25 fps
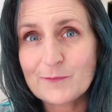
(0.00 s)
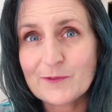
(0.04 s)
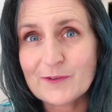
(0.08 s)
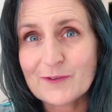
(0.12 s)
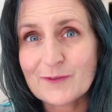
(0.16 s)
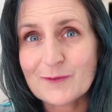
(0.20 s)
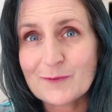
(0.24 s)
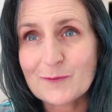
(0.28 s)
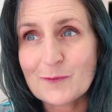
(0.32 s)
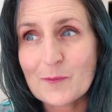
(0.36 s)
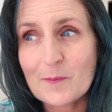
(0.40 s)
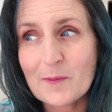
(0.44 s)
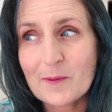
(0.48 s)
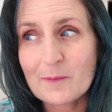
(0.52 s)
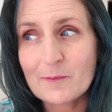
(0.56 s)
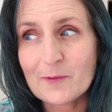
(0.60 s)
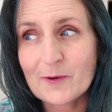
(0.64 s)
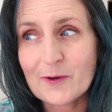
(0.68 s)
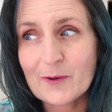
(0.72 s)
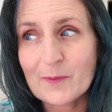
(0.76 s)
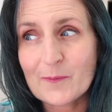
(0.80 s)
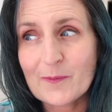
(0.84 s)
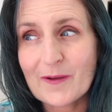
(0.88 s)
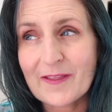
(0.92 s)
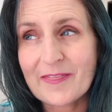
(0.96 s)
just
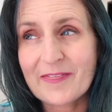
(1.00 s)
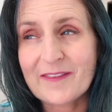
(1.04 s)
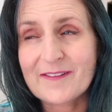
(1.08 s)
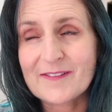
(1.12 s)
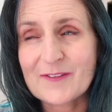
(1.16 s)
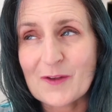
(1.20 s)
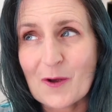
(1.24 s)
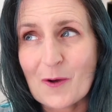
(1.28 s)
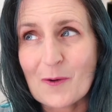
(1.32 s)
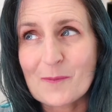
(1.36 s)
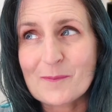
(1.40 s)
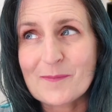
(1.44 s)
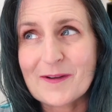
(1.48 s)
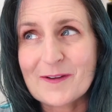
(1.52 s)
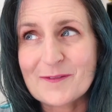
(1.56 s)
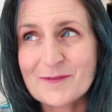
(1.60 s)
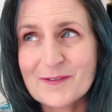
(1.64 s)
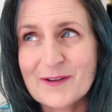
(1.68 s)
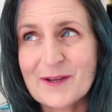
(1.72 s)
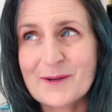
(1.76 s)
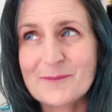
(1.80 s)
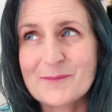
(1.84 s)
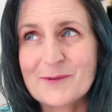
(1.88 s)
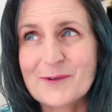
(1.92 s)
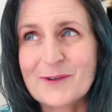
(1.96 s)
remembering one that's on my
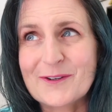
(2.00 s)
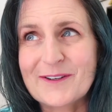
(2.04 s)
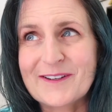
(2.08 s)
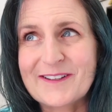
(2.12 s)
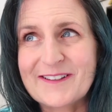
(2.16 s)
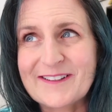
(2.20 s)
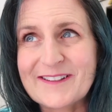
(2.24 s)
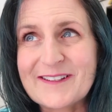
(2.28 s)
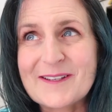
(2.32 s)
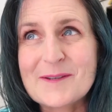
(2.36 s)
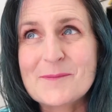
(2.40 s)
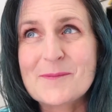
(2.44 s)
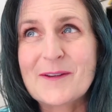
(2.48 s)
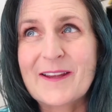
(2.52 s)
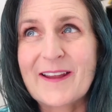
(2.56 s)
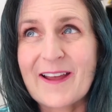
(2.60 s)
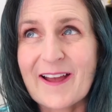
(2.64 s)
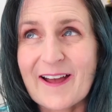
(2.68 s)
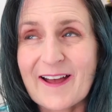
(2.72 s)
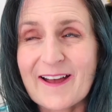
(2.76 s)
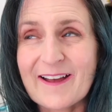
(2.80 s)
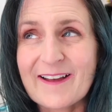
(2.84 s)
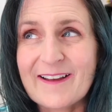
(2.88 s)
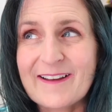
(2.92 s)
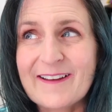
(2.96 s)
February
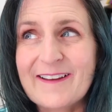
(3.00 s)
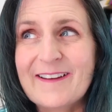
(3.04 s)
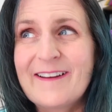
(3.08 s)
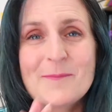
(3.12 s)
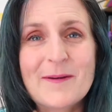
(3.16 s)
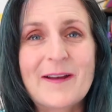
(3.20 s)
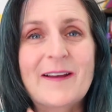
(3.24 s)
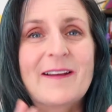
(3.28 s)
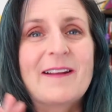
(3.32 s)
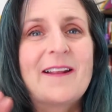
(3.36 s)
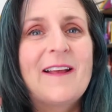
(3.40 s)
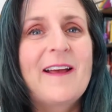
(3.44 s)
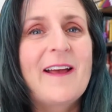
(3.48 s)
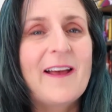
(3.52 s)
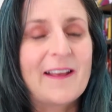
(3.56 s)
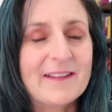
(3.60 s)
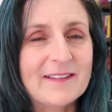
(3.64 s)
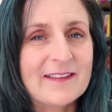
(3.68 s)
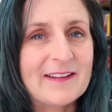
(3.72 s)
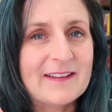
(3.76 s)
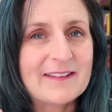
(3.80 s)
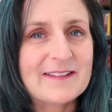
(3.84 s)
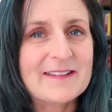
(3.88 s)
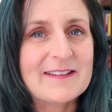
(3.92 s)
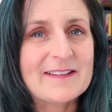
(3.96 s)
TBR, but
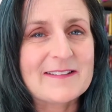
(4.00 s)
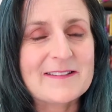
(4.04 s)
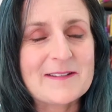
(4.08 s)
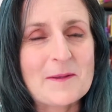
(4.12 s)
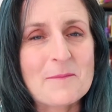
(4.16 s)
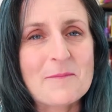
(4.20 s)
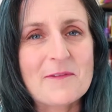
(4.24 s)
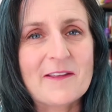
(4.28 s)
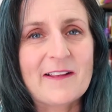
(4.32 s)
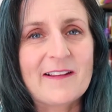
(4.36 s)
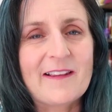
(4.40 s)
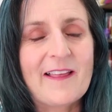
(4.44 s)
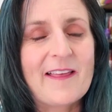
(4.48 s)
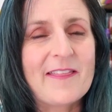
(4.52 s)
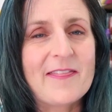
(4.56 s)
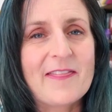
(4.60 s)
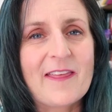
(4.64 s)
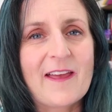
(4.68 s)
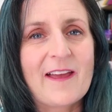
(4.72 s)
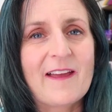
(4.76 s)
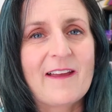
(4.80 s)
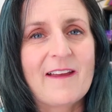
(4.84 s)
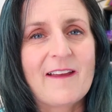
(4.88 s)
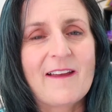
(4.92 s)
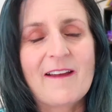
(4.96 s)
unless there's something like
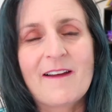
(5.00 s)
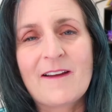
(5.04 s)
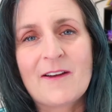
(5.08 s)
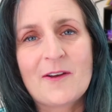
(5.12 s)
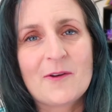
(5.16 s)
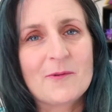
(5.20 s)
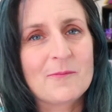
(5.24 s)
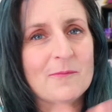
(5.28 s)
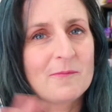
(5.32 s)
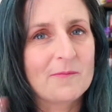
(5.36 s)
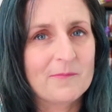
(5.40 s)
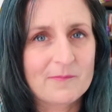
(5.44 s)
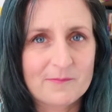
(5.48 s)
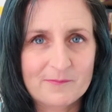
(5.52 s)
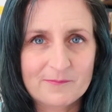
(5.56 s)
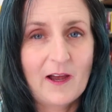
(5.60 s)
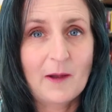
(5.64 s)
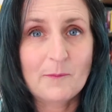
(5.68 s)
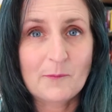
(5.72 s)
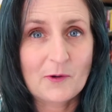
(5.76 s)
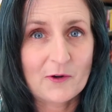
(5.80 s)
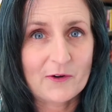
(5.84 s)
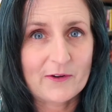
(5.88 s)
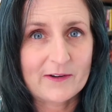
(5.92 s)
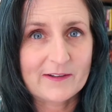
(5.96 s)
that, I'm
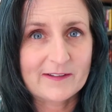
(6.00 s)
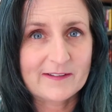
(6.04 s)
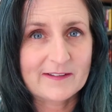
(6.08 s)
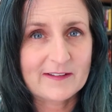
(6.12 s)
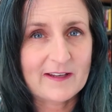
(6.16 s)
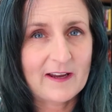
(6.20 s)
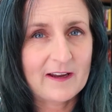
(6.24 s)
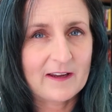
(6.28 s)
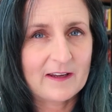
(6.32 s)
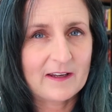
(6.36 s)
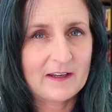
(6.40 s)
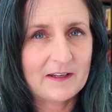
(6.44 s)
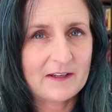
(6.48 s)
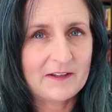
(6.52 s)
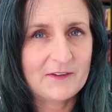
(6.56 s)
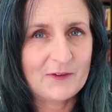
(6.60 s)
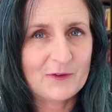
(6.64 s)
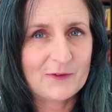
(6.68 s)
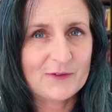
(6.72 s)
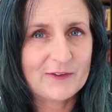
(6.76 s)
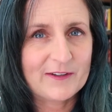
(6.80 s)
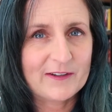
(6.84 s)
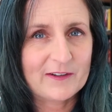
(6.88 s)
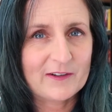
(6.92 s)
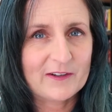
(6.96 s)
not gonna start any
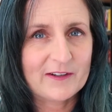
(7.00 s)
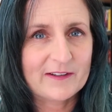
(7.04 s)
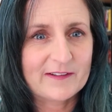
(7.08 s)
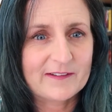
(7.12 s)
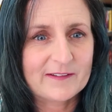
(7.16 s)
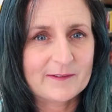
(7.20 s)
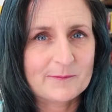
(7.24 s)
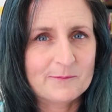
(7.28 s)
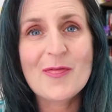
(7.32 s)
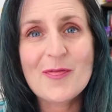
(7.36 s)
new series.